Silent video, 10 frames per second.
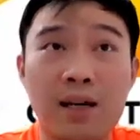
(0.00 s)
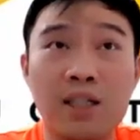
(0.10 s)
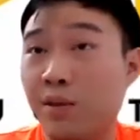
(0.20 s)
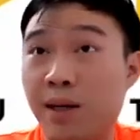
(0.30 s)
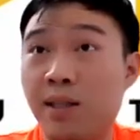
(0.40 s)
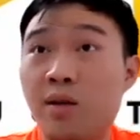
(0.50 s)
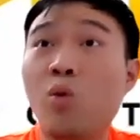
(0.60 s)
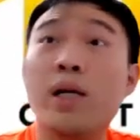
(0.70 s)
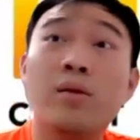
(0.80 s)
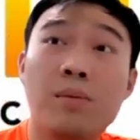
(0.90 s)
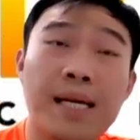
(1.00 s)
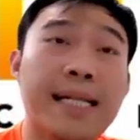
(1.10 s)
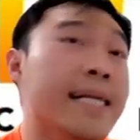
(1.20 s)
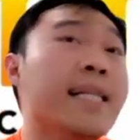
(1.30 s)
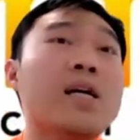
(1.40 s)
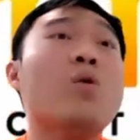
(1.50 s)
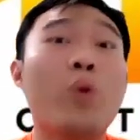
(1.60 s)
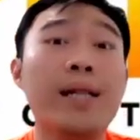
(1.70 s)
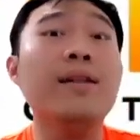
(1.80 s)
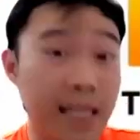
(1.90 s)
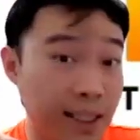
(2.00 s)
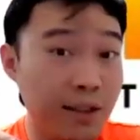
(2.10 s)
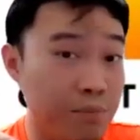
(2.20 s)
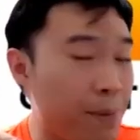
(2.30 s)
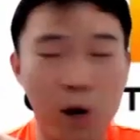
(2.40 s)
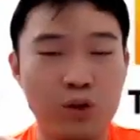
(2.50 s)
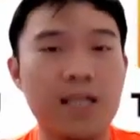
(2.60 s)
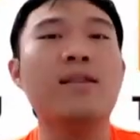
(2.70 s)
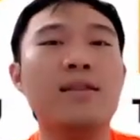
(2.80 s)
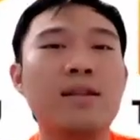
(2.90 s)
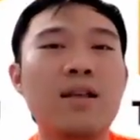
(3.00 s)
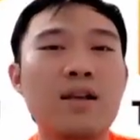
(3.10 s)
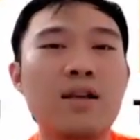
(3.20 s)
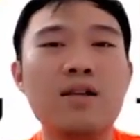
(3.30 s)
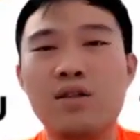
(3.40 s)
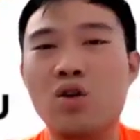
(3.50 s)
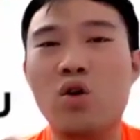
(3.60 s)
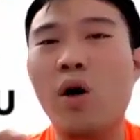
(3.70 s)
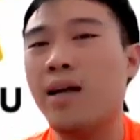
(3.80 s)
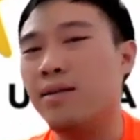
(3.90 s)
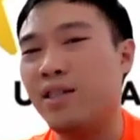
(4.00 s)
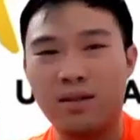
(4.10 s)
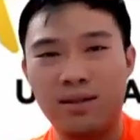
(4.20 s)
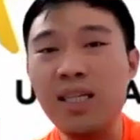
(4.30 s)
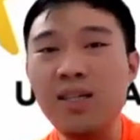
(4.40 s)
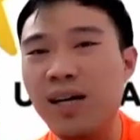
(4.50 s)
adjustment will be dealing with disposal. So I shall see you